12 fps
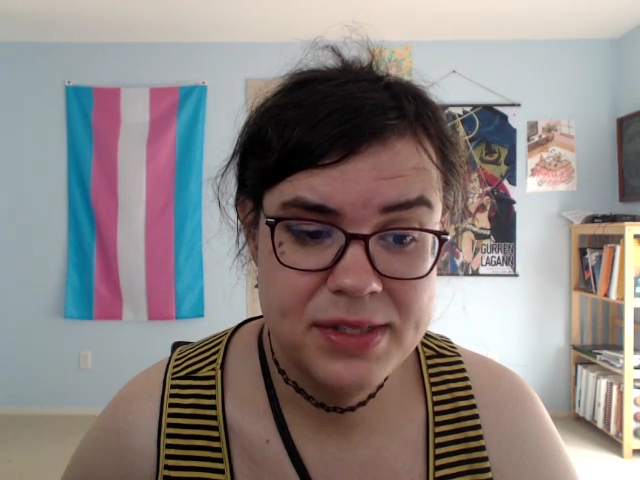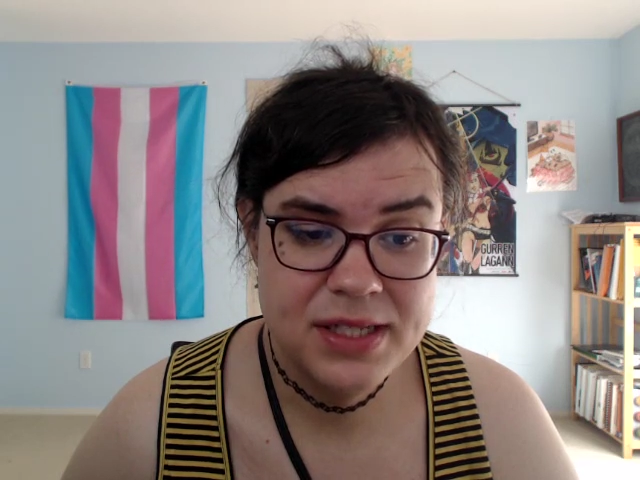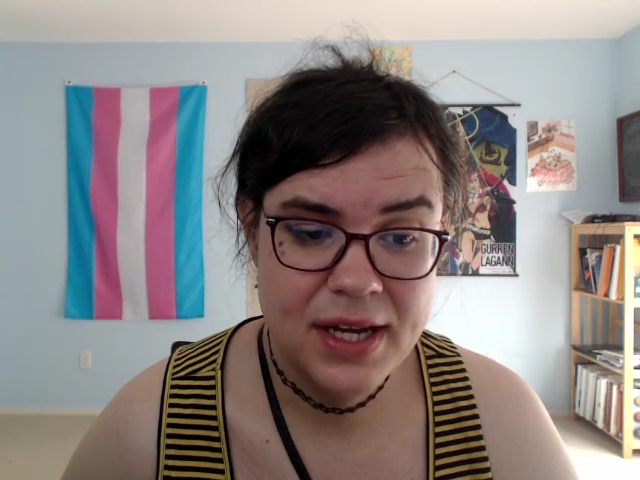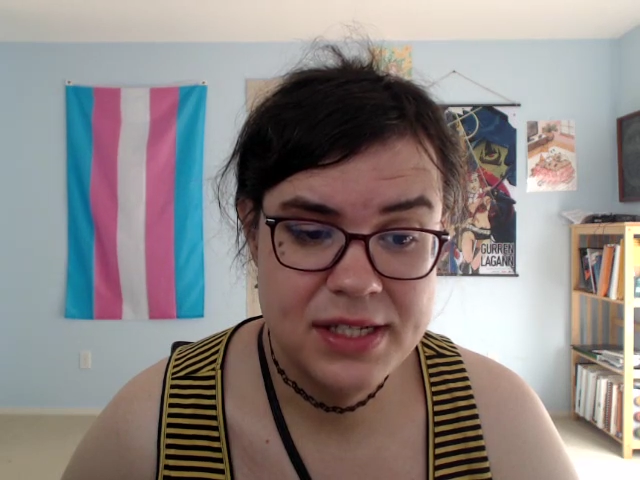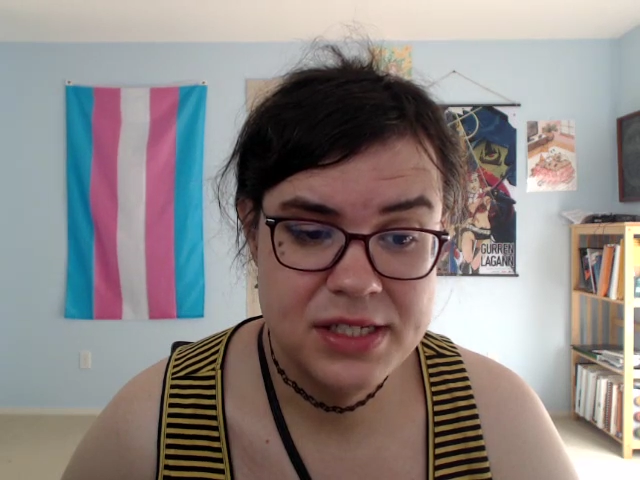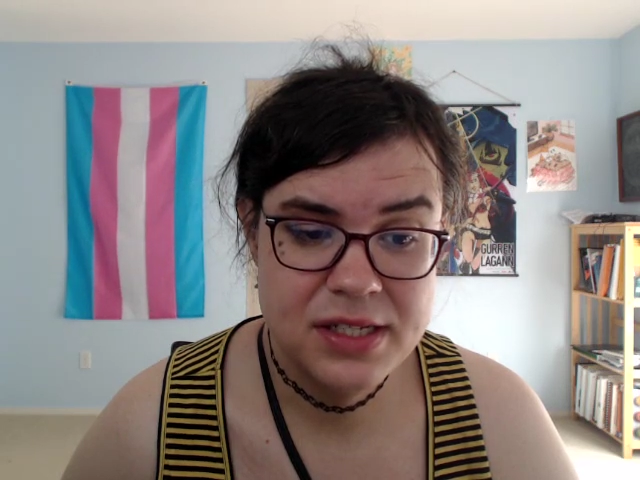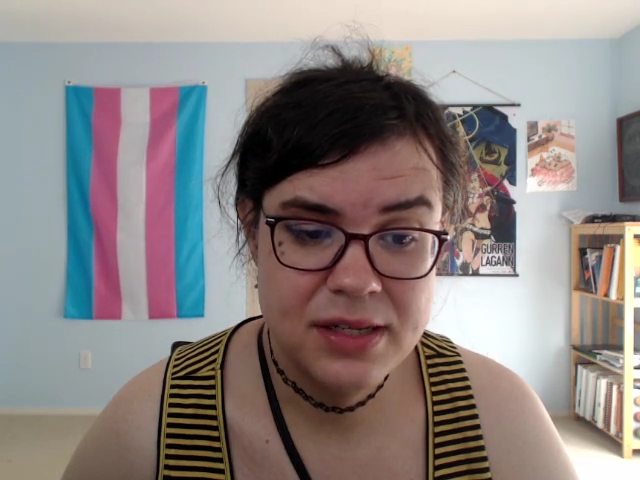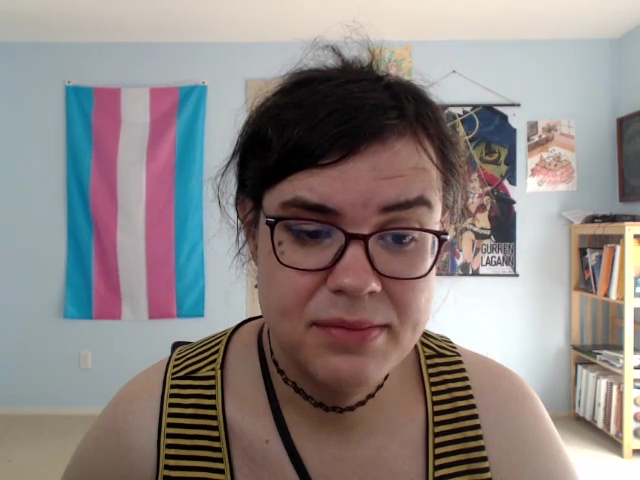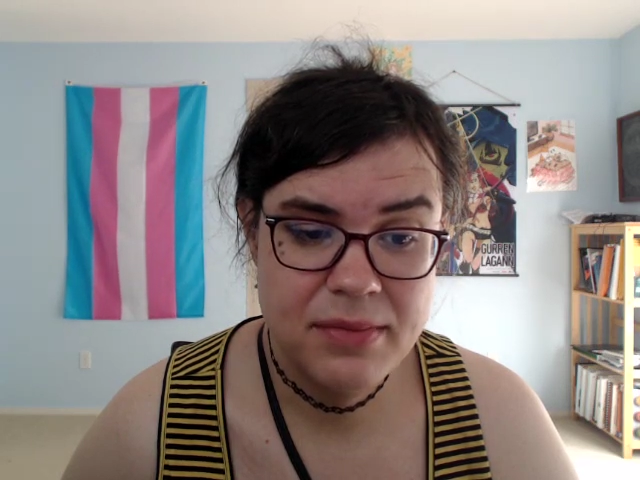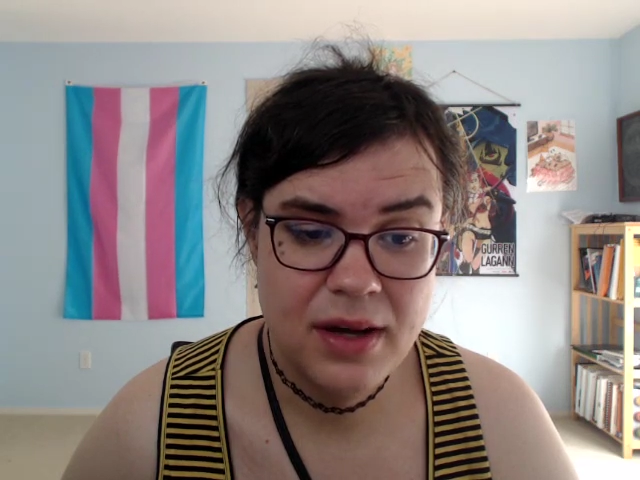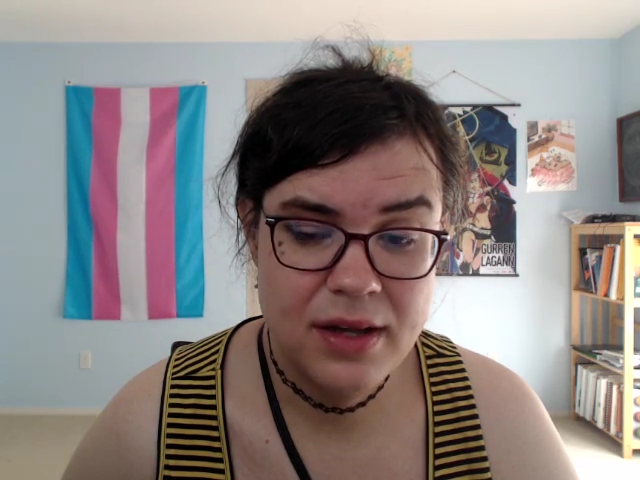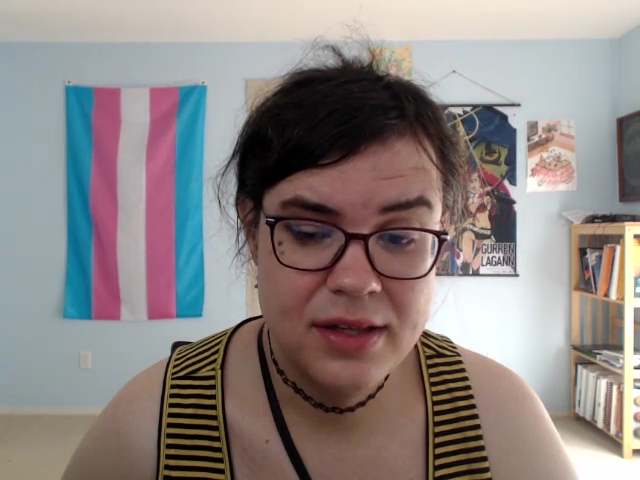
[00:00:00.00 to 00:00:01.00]
touched him
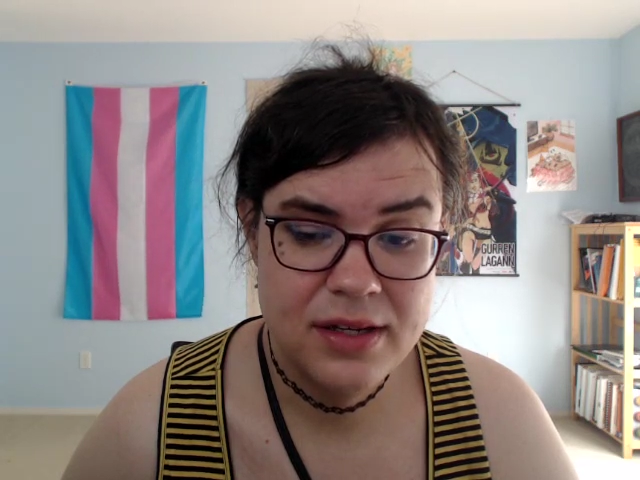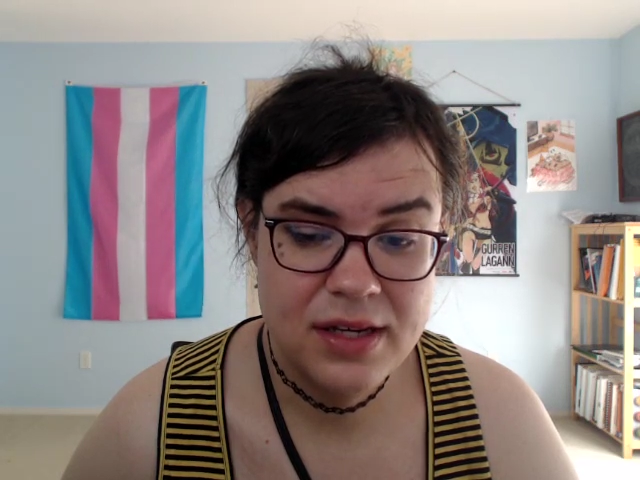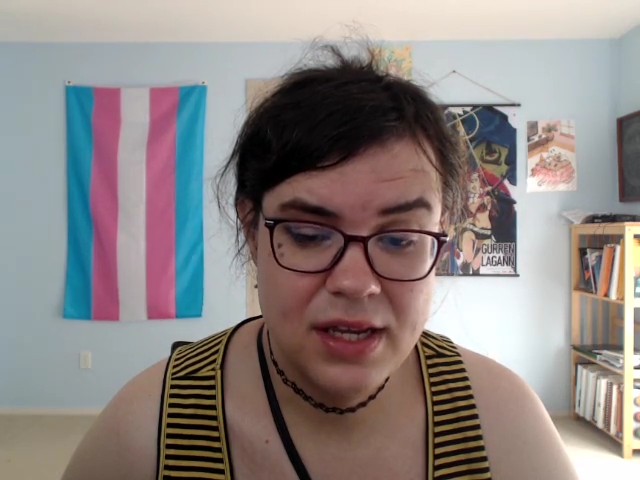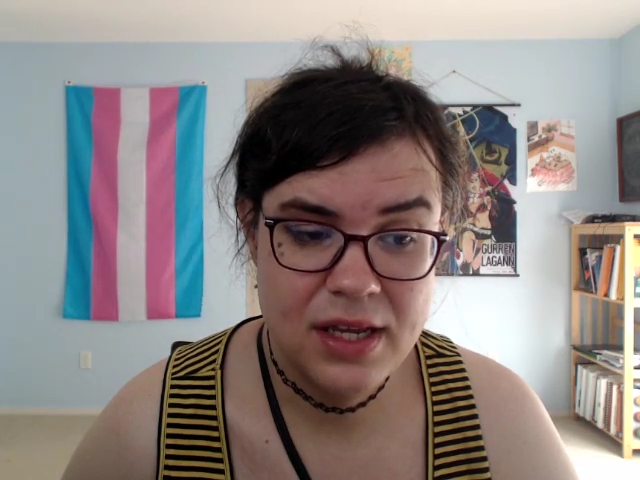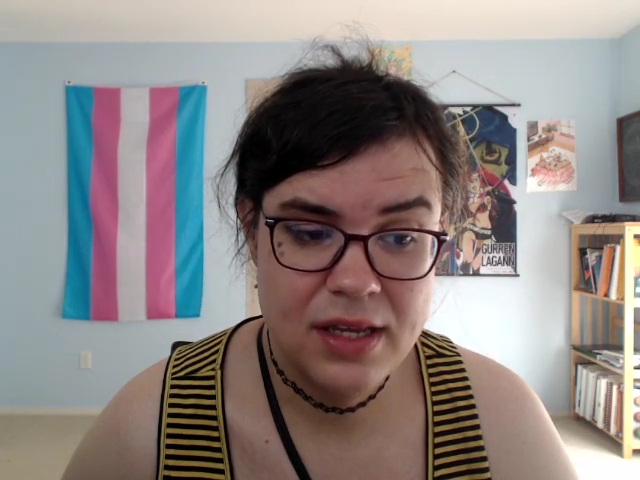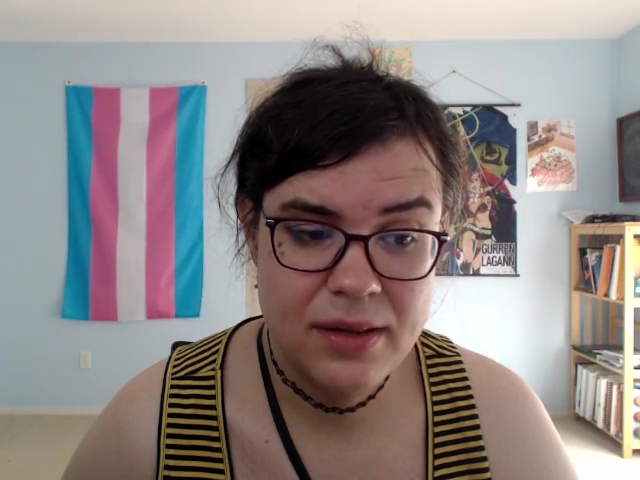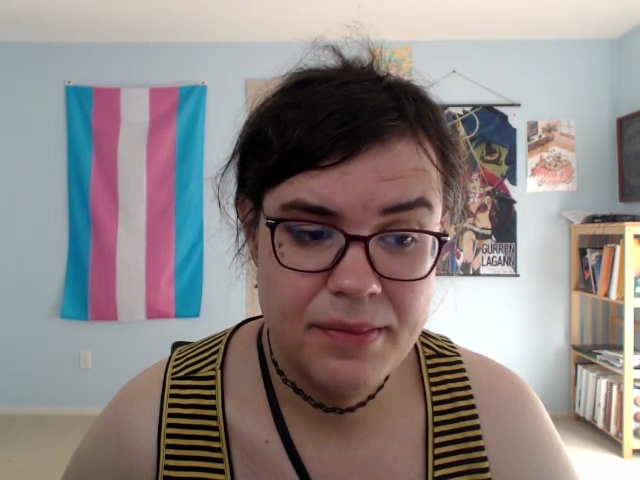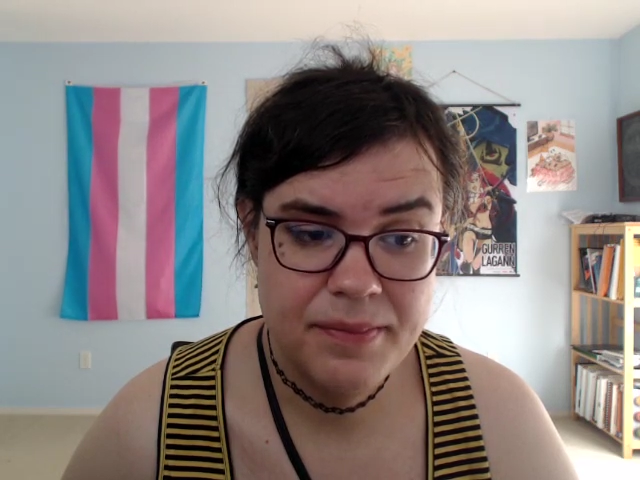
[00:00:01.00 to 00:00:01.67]
on the knee.